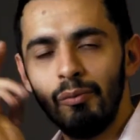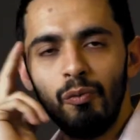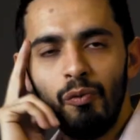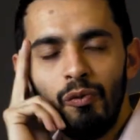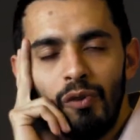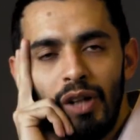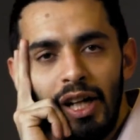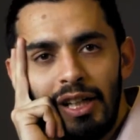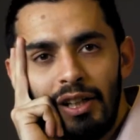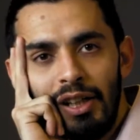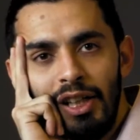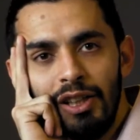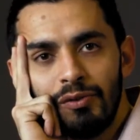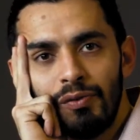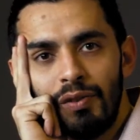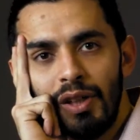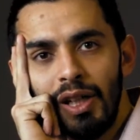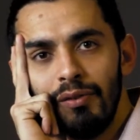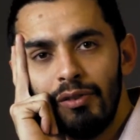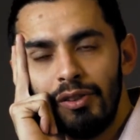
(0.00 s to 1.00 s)
at least
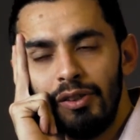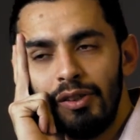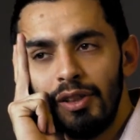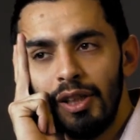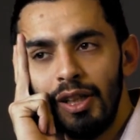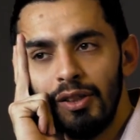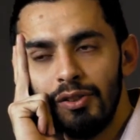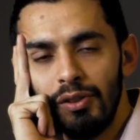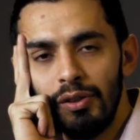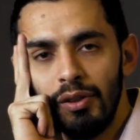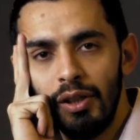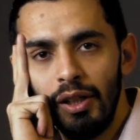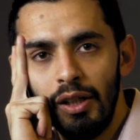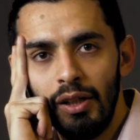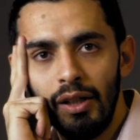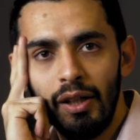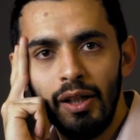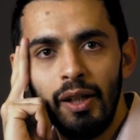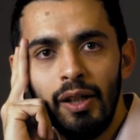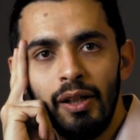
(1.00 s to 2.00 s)
500,000
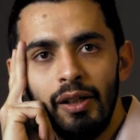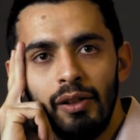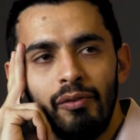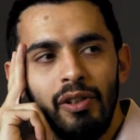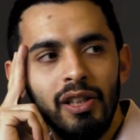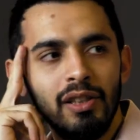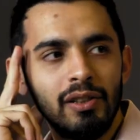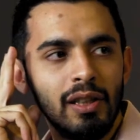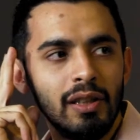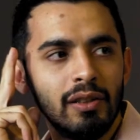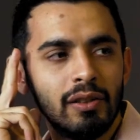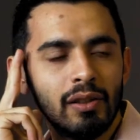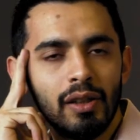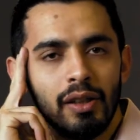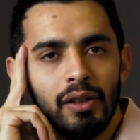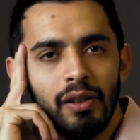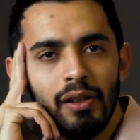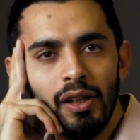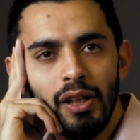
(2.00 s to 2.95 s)
in the VC side.